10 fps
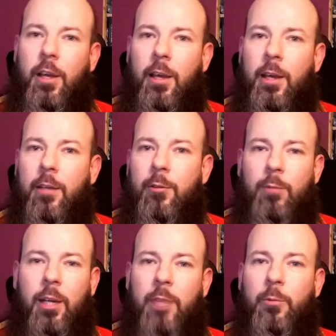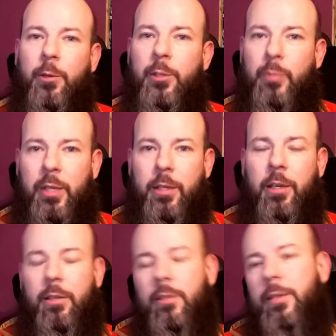And well, everyone's
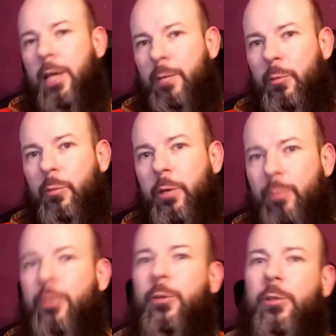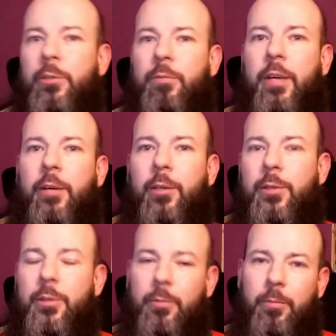busy and time and money and production
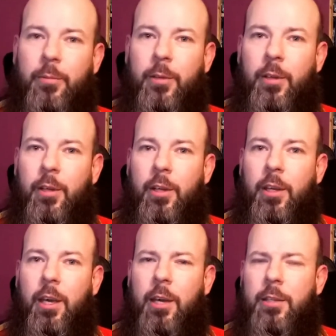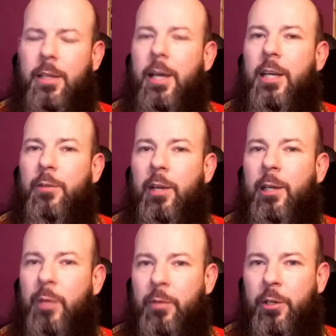values. And it's kind of a
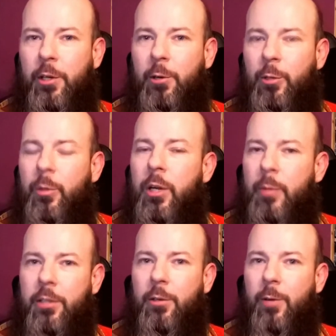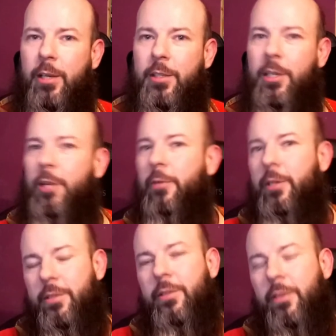little bit of a joke, but I'm actually quite
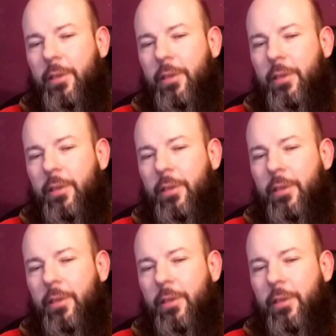serious.